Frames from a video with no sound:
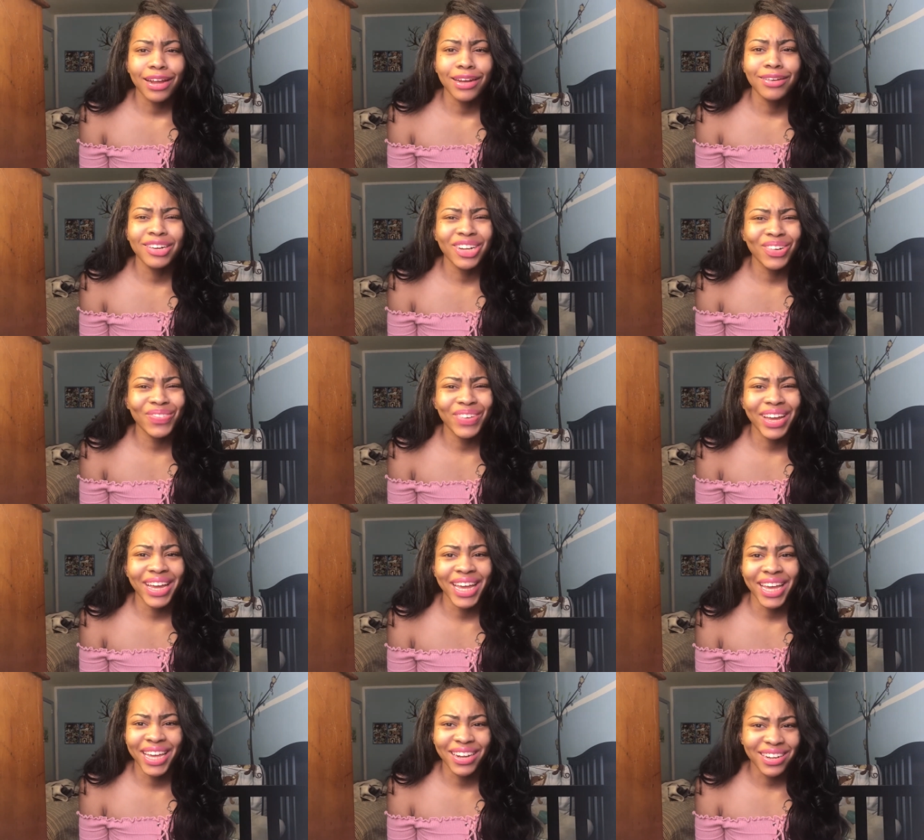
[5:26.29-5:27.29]
I don't know if I
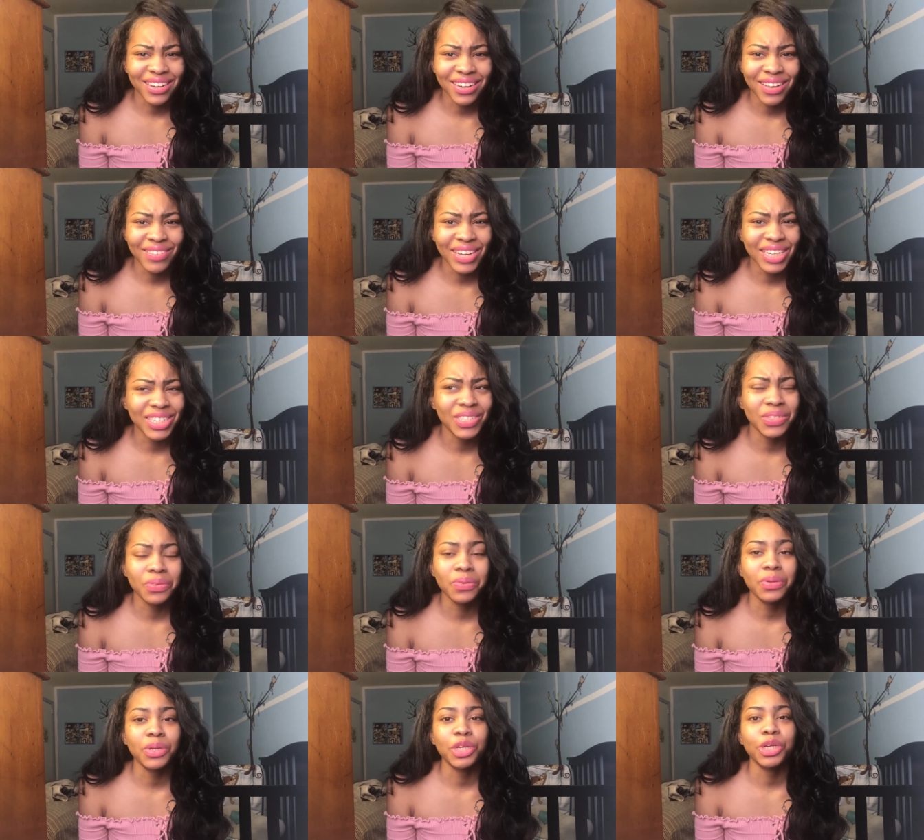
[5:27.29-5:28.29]
hit her. I'm not
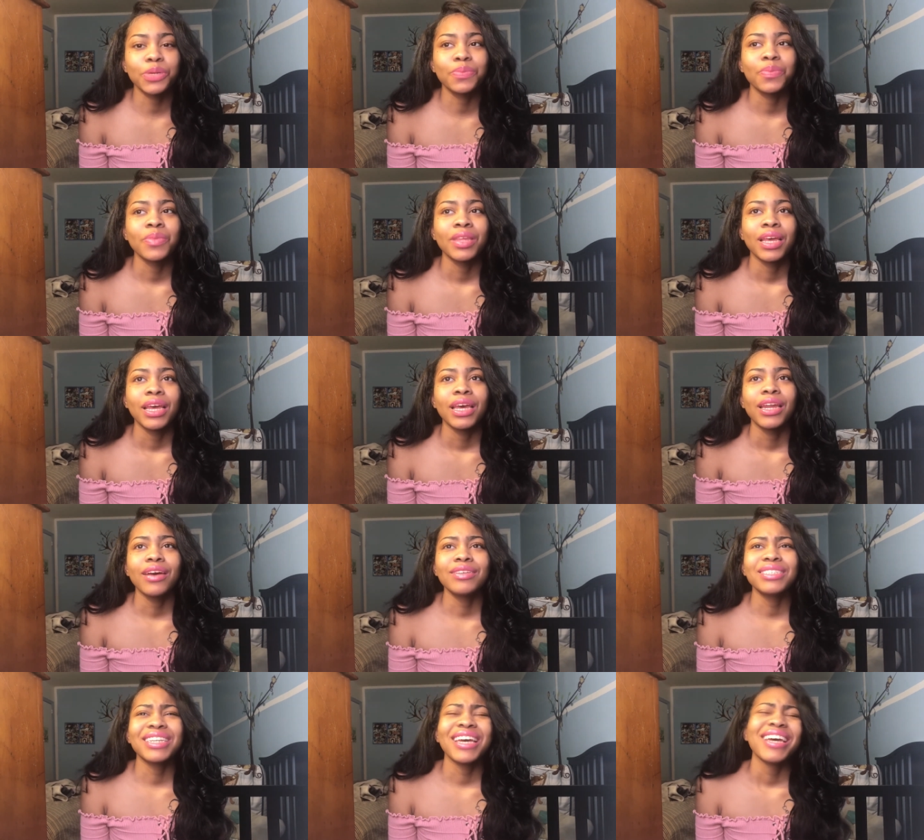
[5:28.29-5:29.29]
sure. I
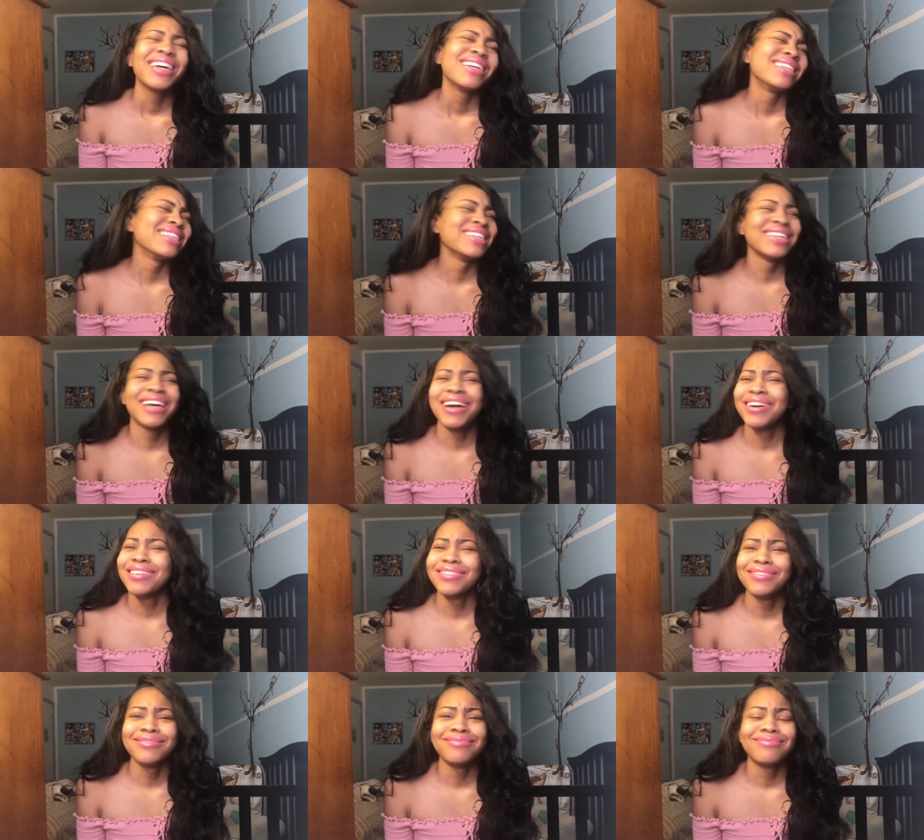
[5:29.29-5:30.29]
was like,
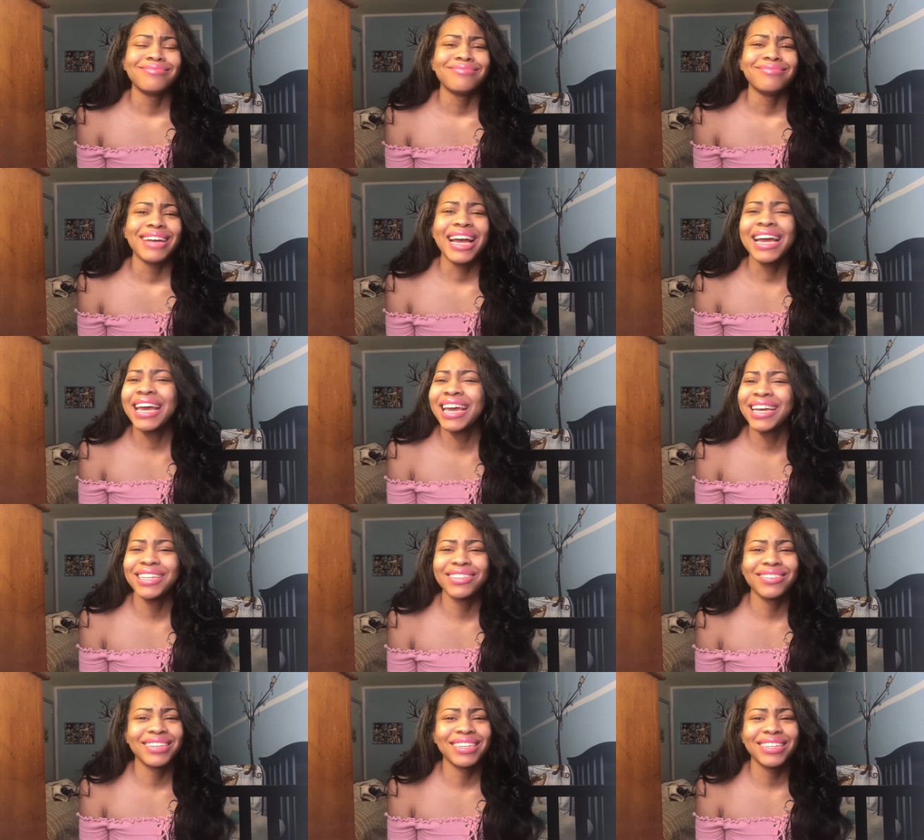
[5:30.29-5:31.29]
no, I can't
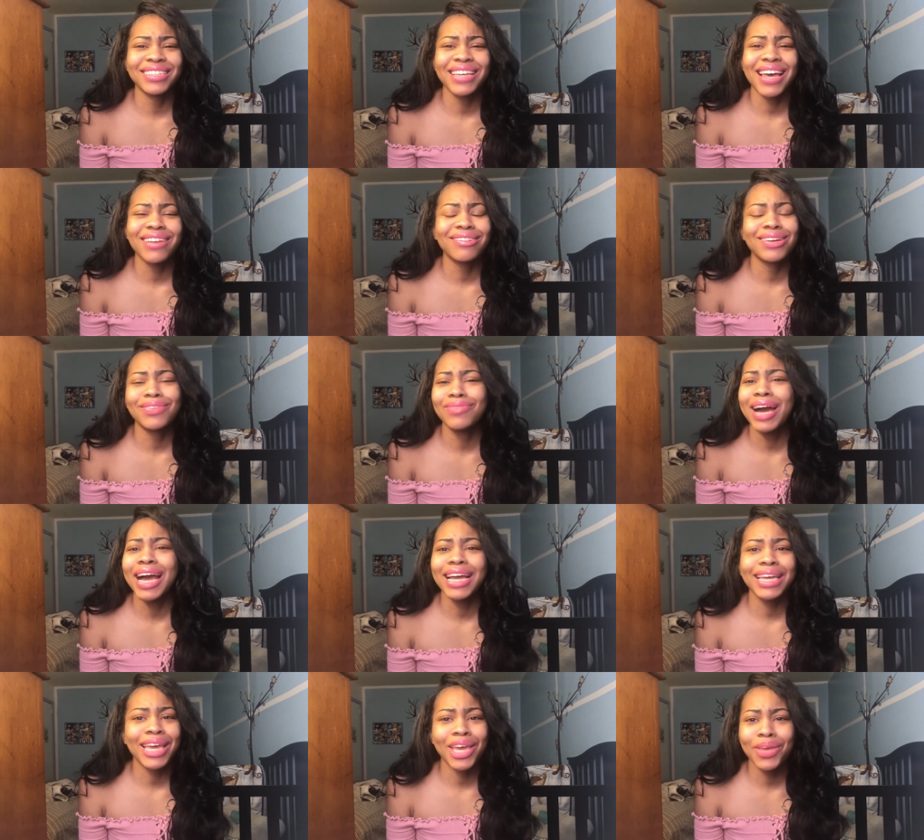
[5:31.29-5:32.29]
do this. I don't know why
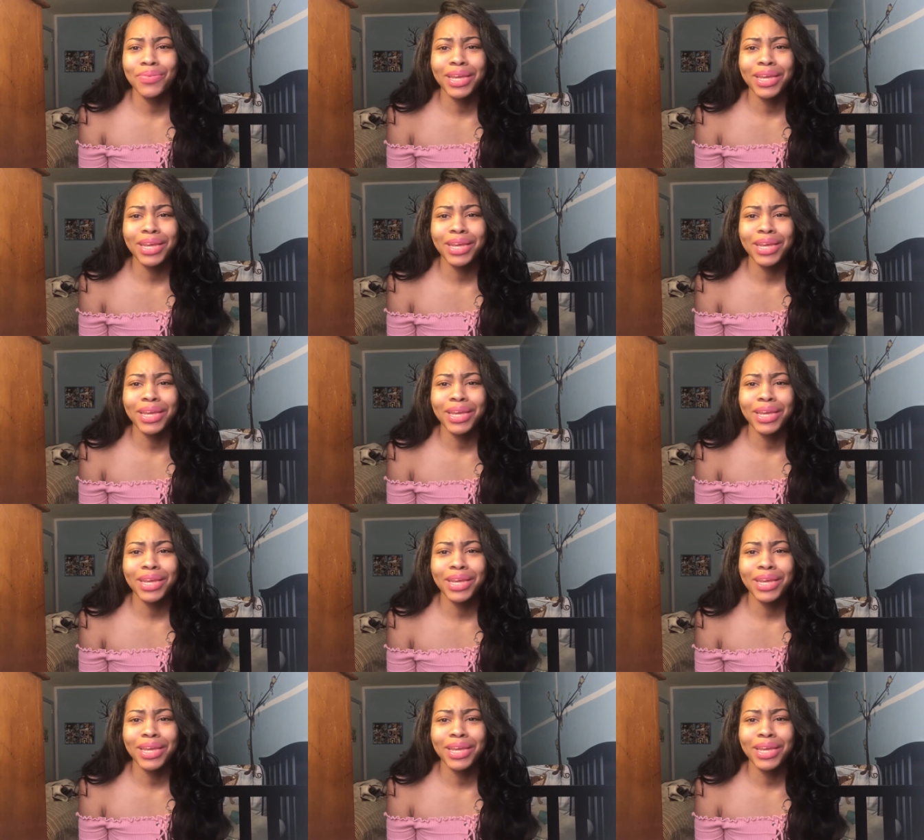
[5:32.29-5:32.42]
I can't.